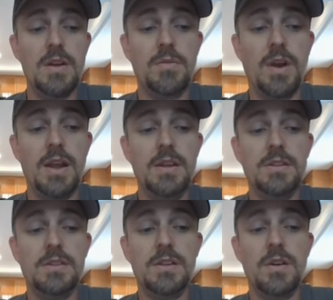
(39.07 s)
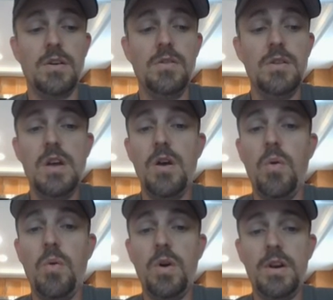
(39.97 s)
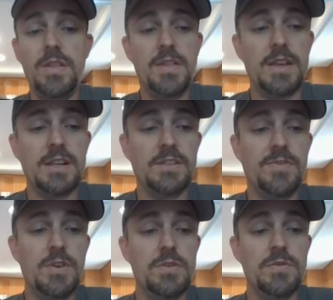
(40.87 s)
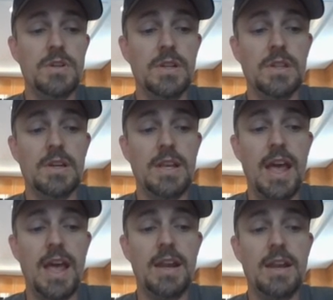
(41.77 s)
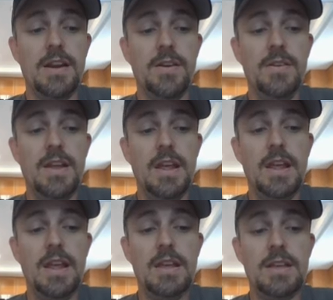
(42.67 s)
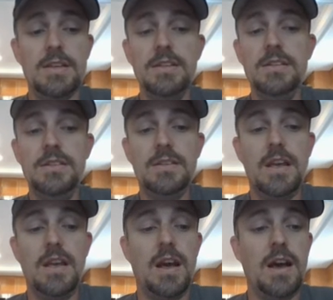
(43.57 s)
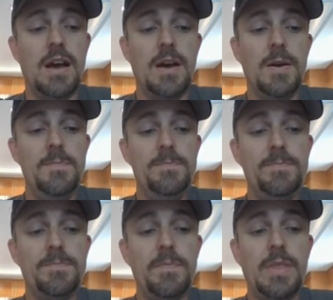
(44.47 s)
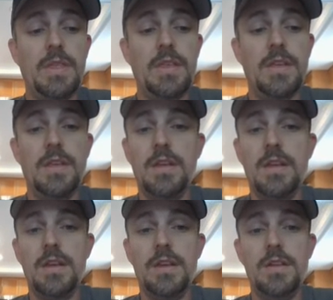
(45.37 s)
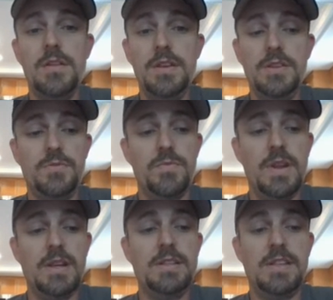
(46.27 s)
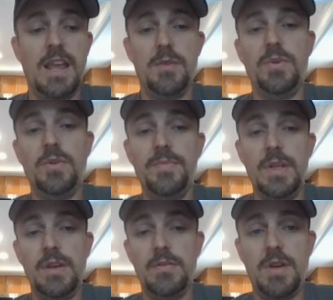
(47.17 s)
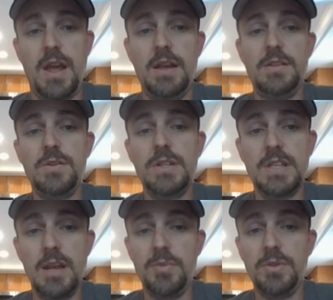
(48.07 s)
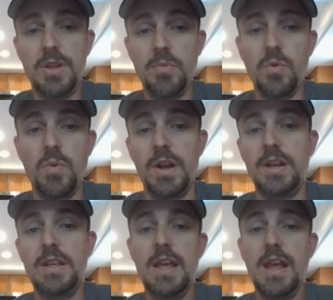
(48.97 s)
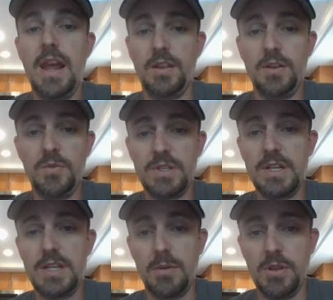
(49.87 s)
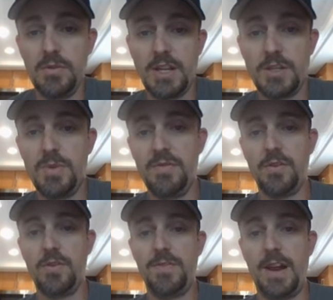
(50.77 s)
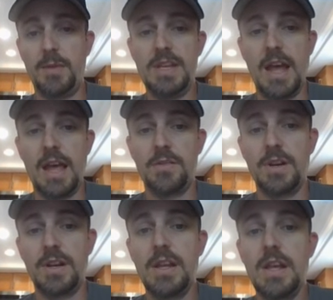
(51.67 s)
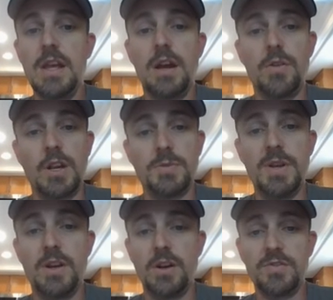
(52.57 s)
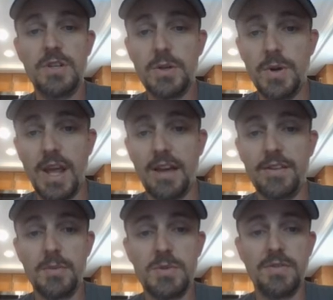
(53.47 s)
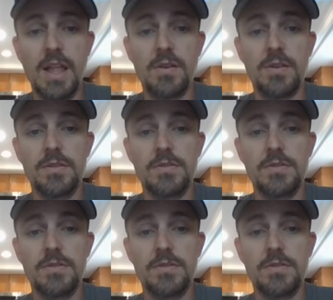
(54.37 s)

right? So, one of the things for you to look at here is um, this example. Okay, so example number one. Helen wants to double a recipe for her family gathering. A recipe calls for 2.5 cups of flour,